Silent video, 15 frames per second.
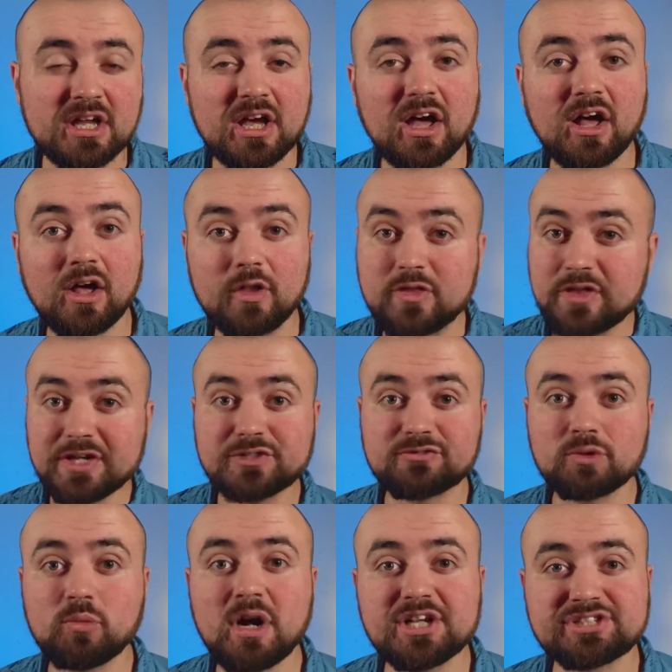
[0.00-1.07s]
Uh, thanks for
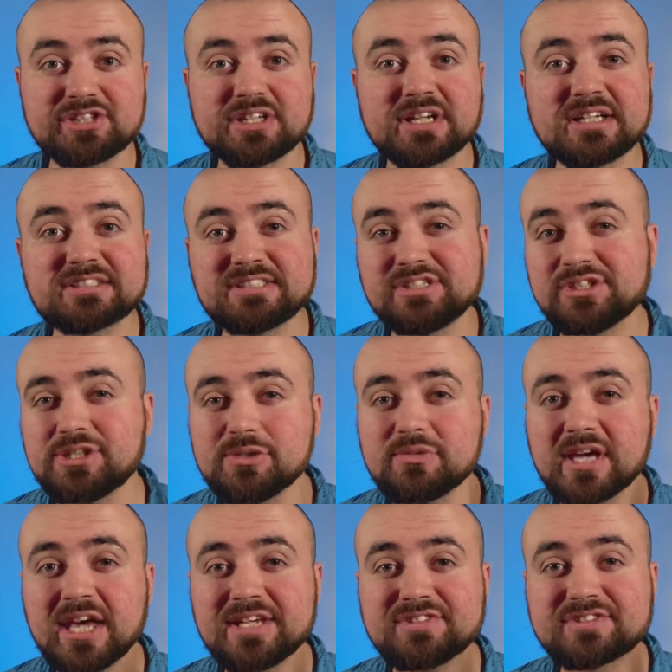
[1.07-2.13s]
watching, and I'll see you
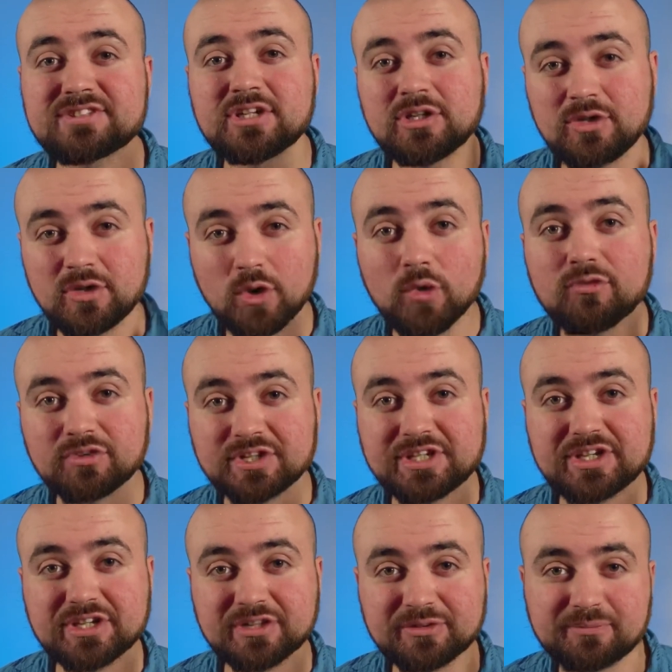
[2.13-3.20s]
guys over
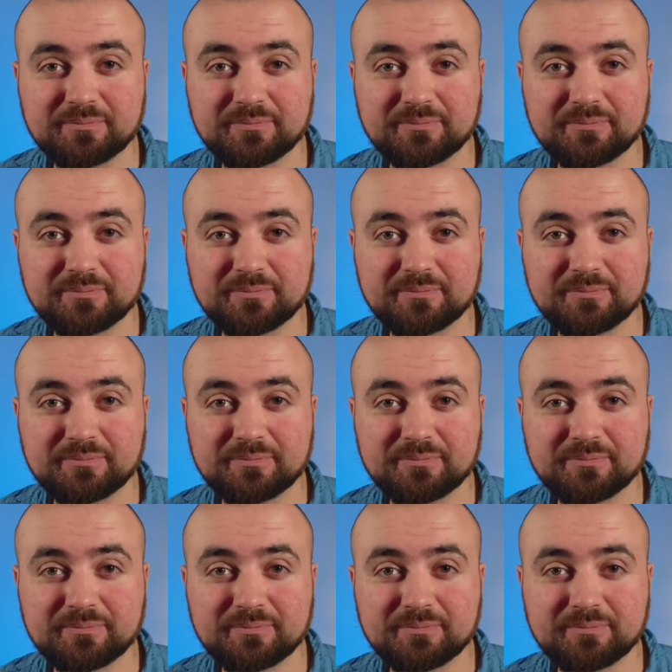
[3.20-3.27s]
here.